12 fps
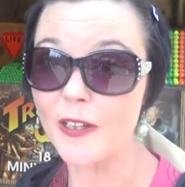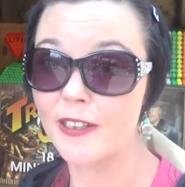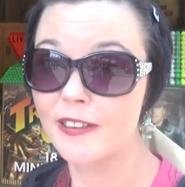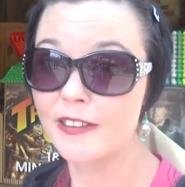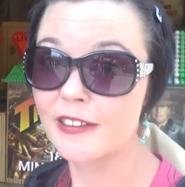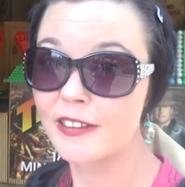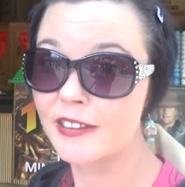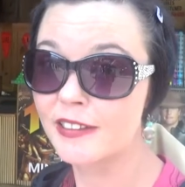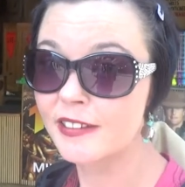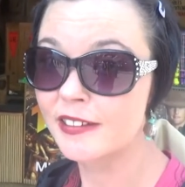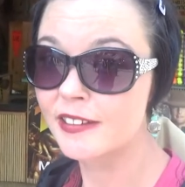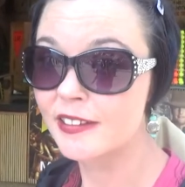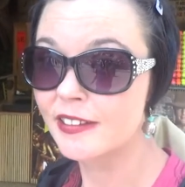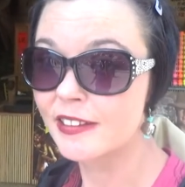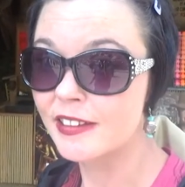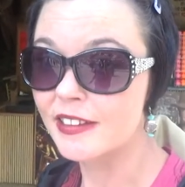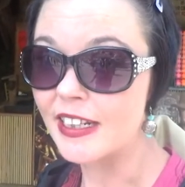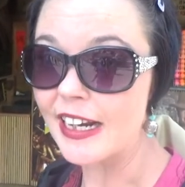A dinosaur?
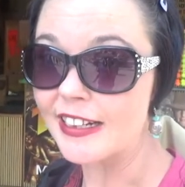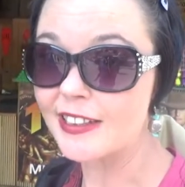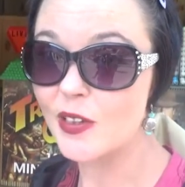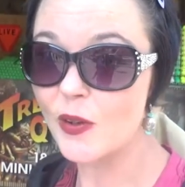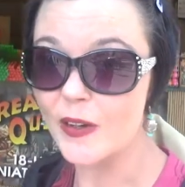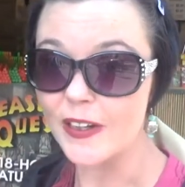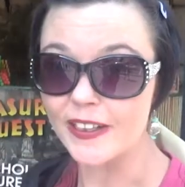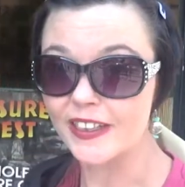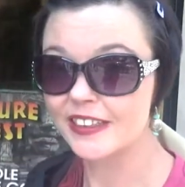Dinosaur.